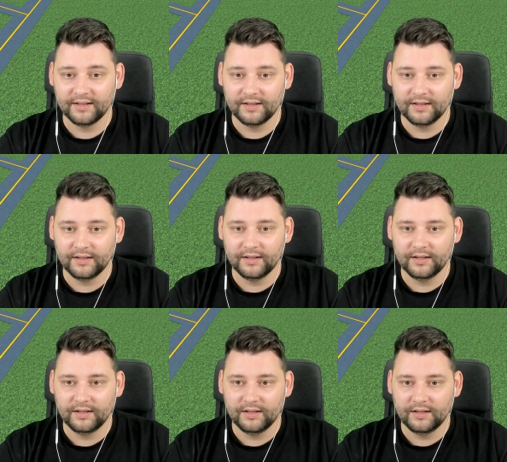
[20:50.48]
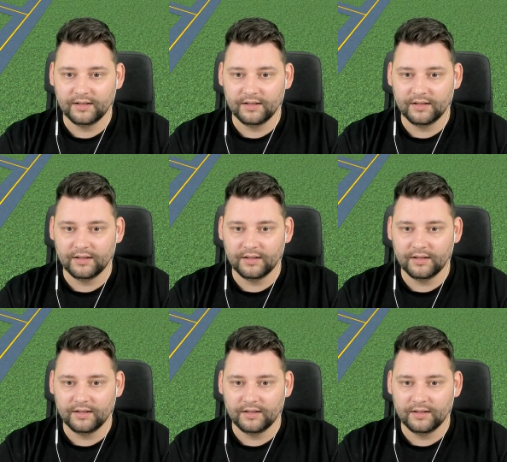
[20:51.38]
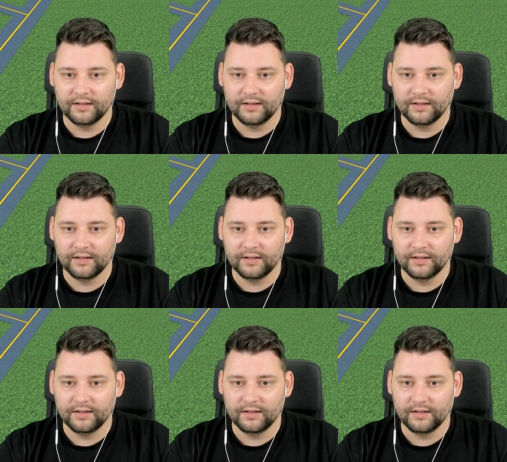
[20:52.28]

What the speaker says: [no speech]